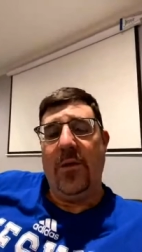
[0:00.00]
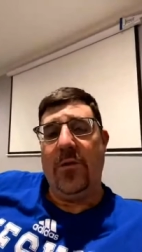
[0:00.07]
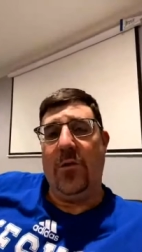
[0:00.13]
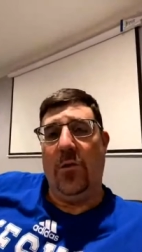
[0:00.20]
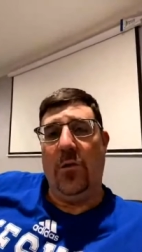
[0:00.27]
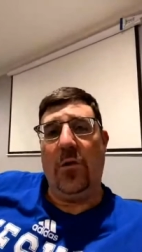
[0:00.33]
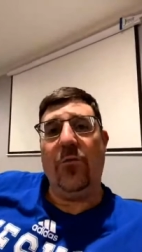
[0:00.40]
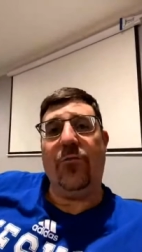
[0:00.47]
you
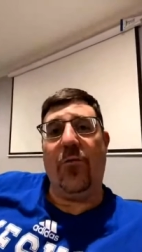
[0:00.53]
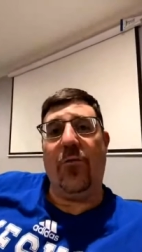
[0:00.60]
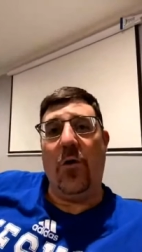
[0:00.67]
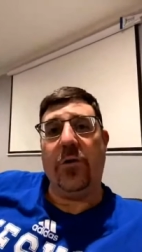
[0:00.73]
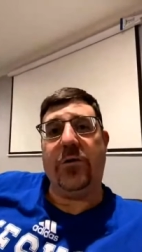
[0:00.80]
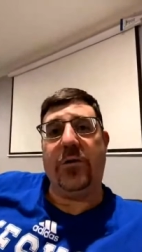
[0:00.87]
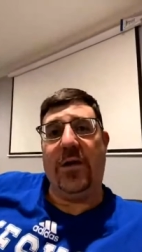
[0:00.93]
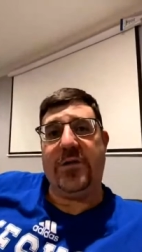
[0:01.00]
know, looking
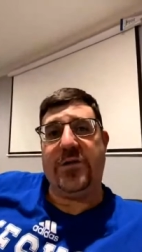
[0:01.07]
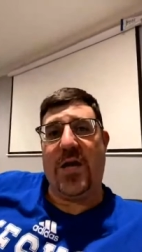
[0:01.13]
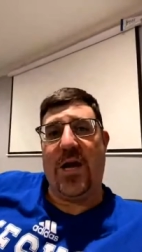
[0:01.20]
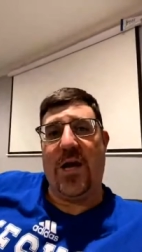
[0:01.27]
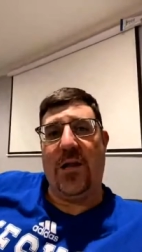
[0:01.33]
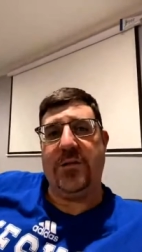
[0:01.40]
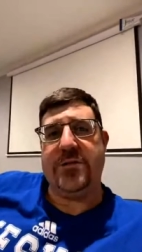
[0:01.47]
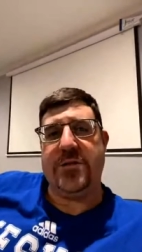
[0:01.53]
forward to that
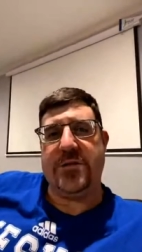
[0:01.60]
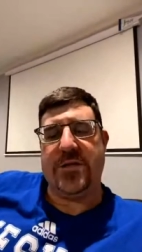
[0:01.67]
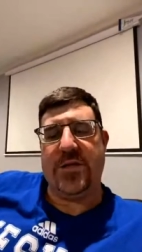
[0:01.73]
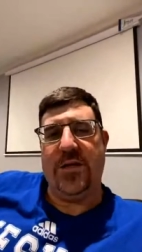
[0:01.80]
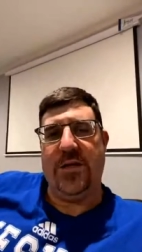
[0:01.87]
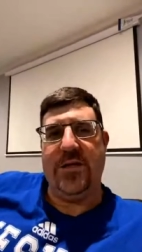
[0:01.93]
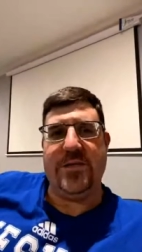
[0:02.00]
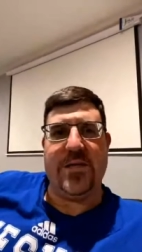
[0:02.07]
challenge of
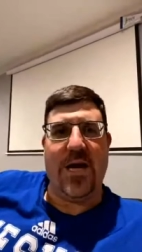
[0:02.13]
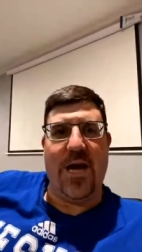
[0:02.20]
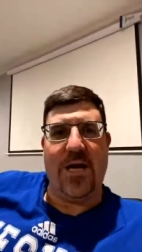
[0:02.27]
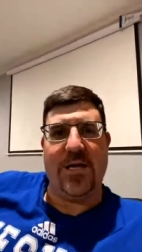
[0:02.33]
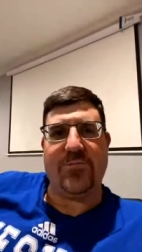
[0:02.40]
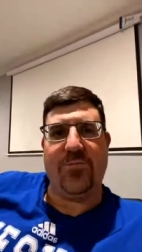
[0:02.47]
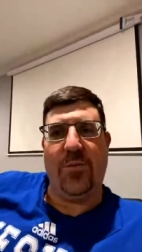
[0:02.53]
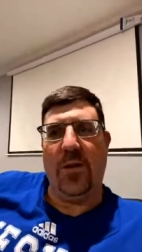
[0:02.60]
seeing these
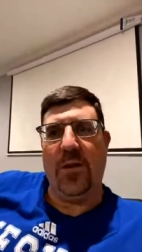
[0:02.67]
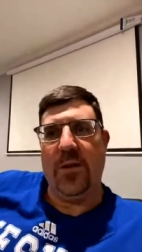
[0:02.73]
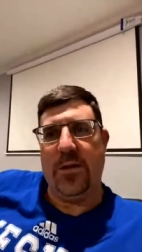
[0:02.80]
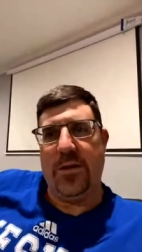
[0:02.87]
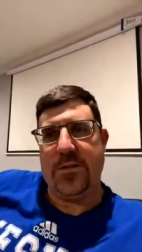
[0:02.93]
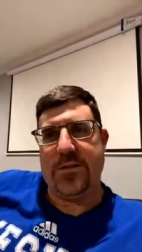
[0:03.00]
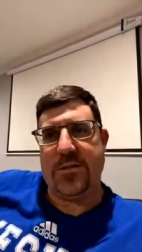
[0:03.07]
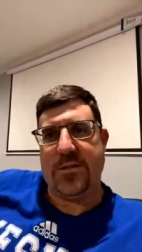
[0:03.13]
guys play
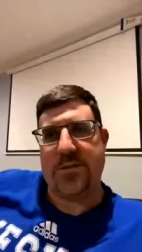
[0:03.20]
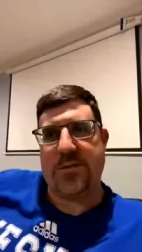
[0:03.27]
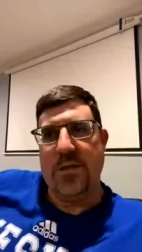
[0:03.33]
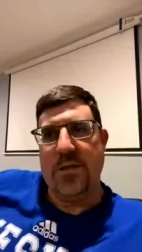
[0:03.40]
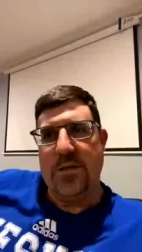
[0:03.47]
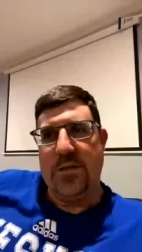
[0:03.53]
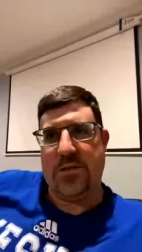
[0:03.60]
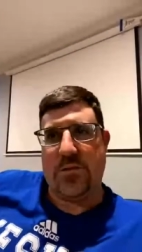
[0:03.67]
against this
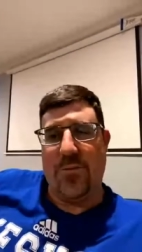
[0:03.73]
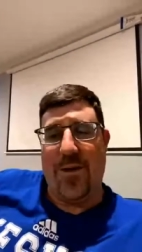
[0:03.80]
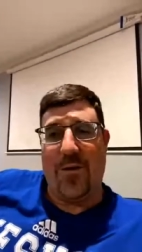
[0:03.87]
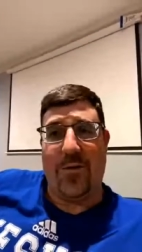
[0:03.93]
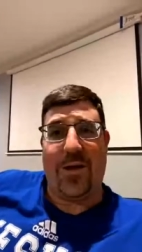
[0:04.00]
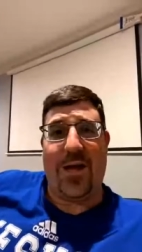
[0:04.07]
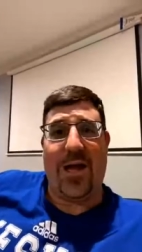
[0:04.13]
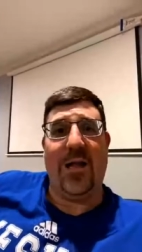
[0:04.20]
this
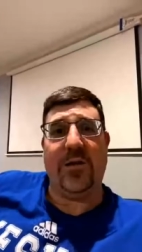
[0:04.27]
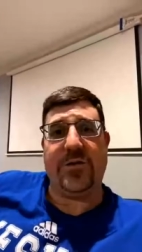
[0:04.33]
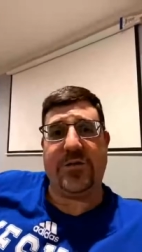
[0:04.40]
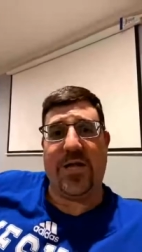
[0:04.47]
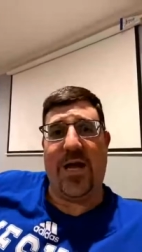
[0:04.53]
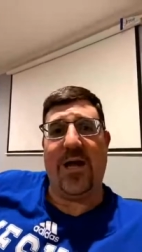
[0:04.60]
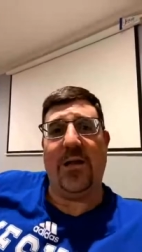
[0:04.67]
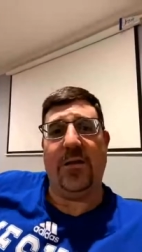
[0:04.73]
amount of
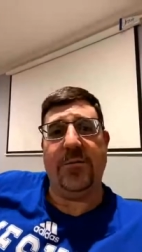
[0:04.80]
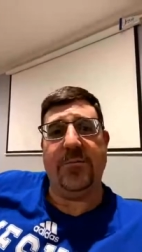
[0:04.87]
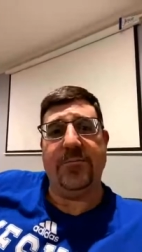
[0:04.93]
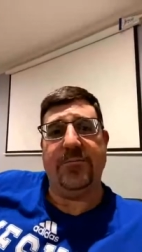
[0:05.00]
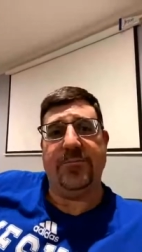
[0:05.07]
college talent.